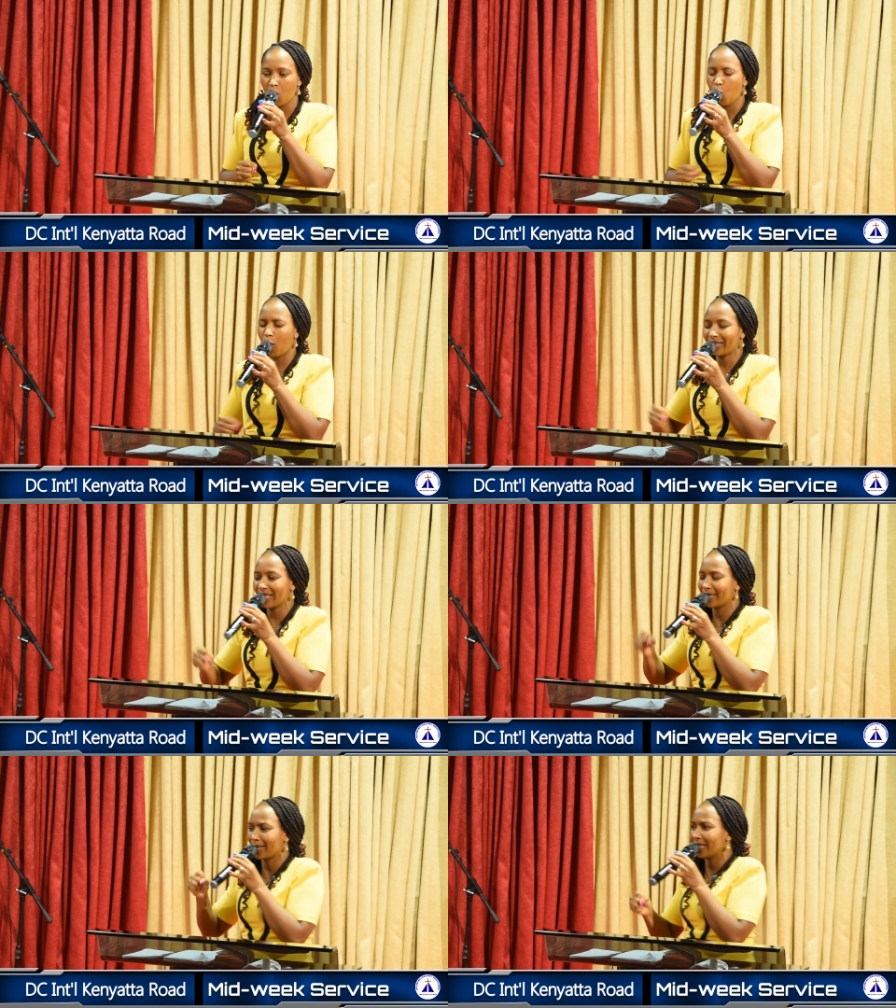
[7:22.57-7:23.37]
What
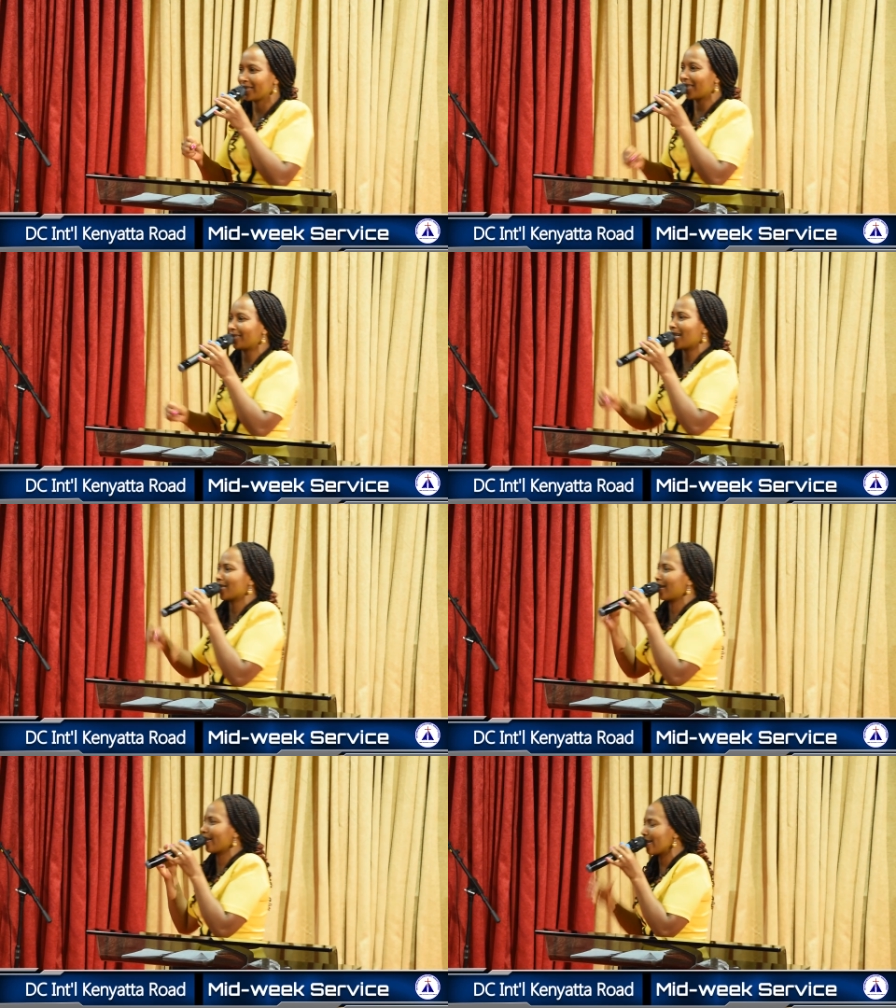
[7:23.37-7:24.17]
is it that
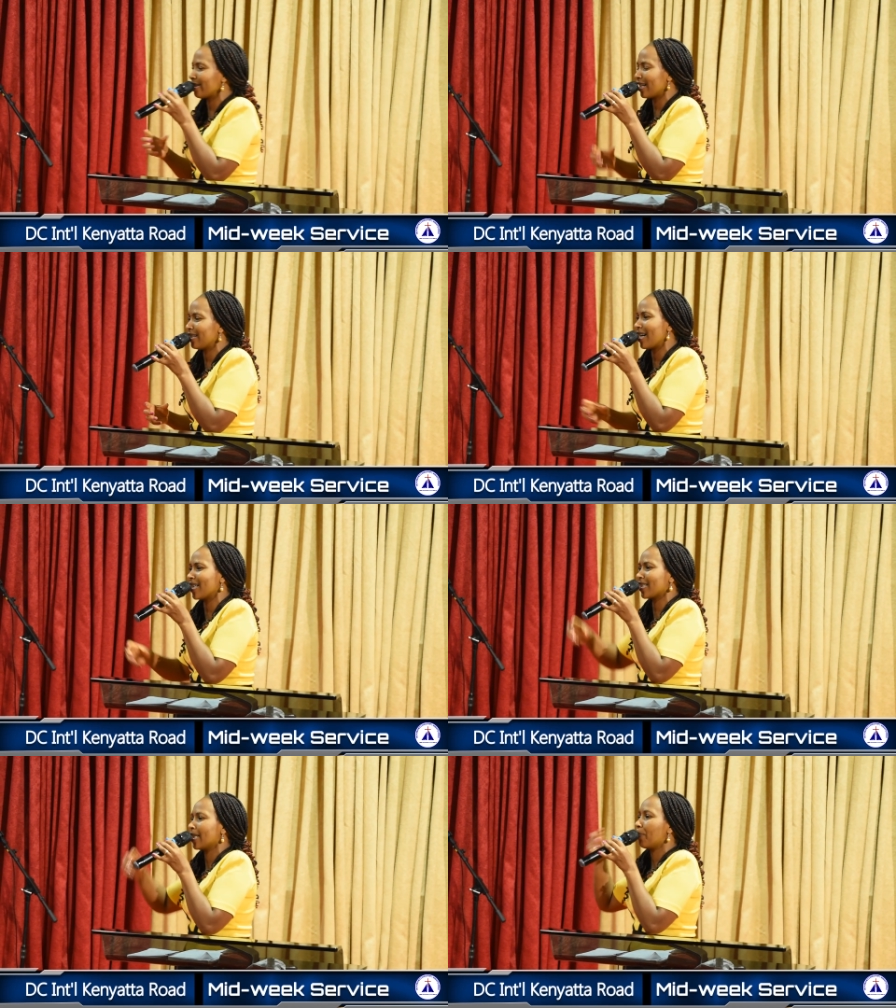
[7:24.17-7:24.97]
has rendered
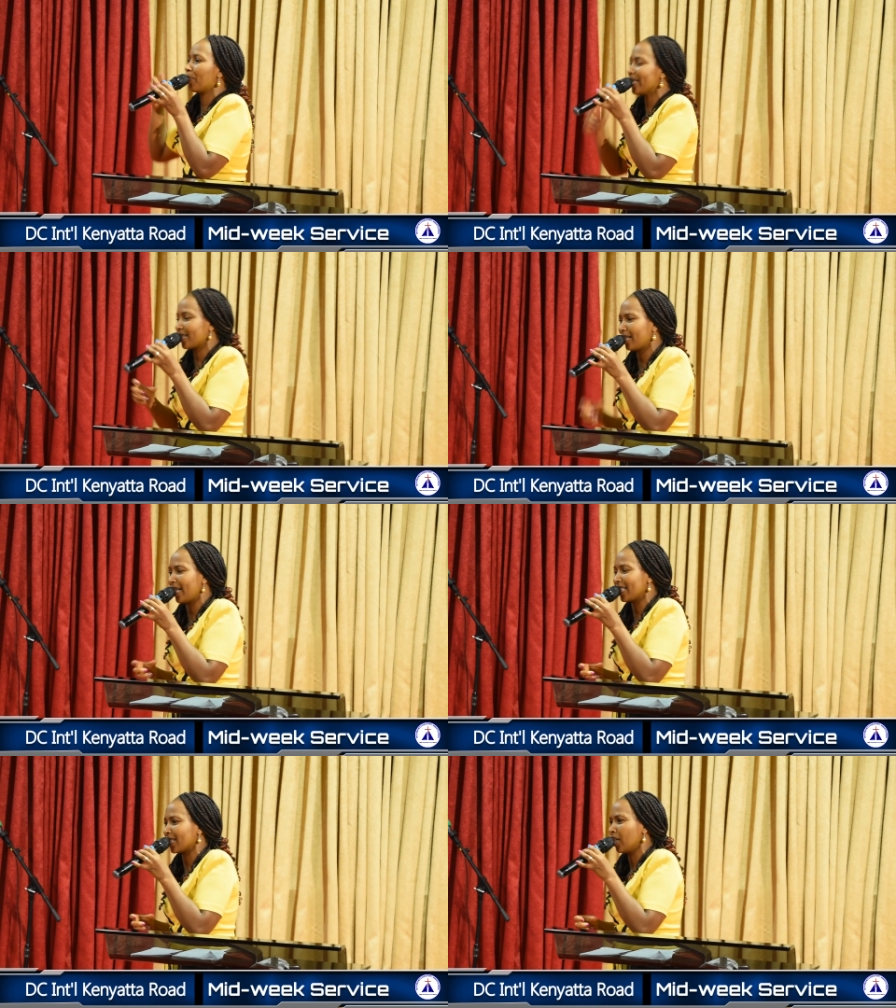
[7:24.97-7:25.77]
us
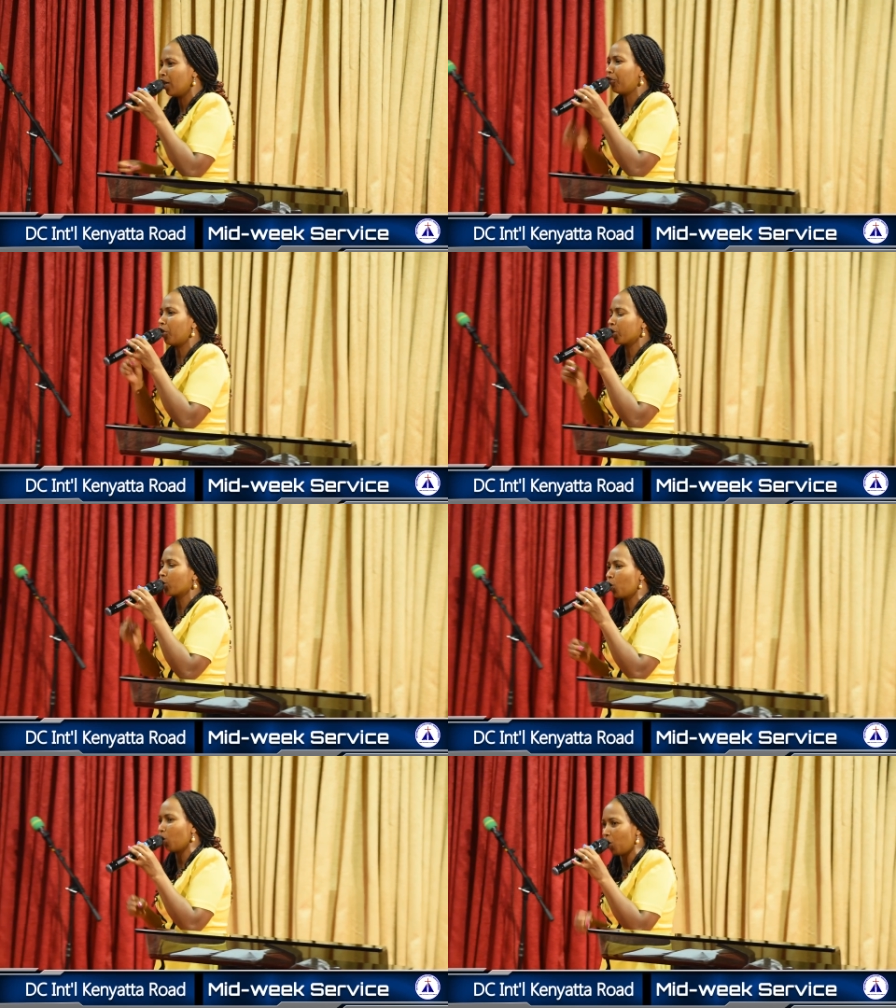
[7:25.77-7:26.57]
peaceless for
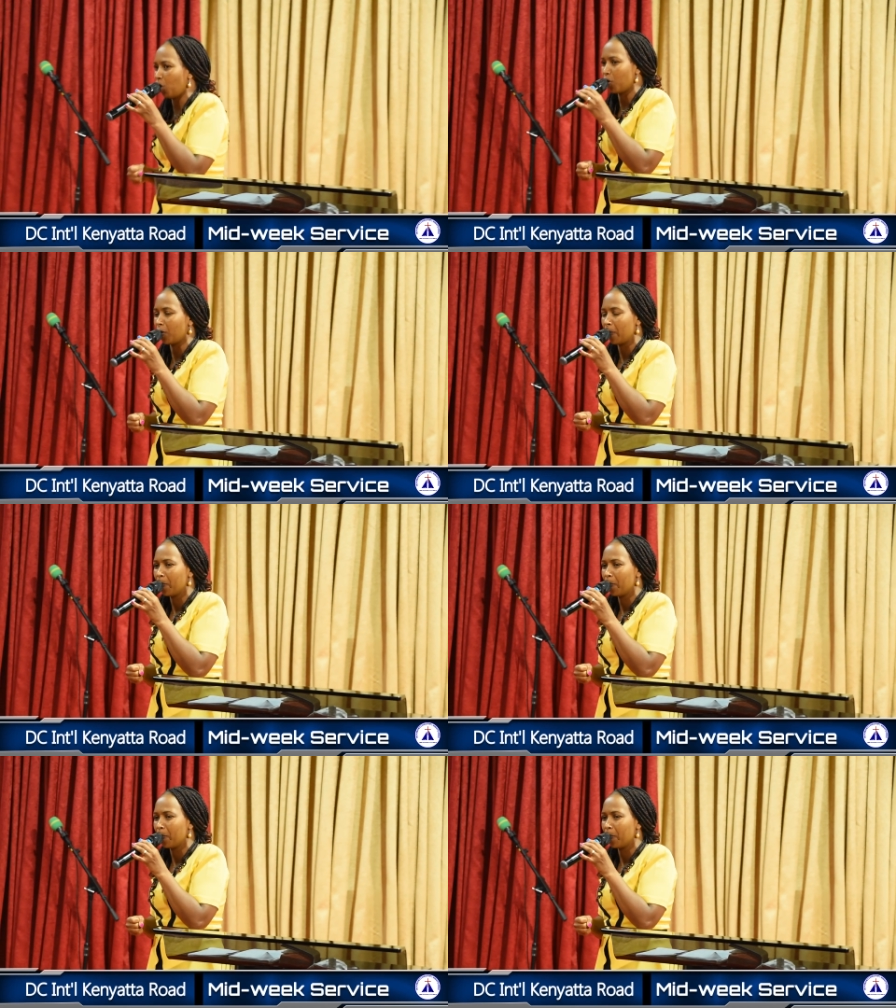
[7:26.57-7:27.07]
so long?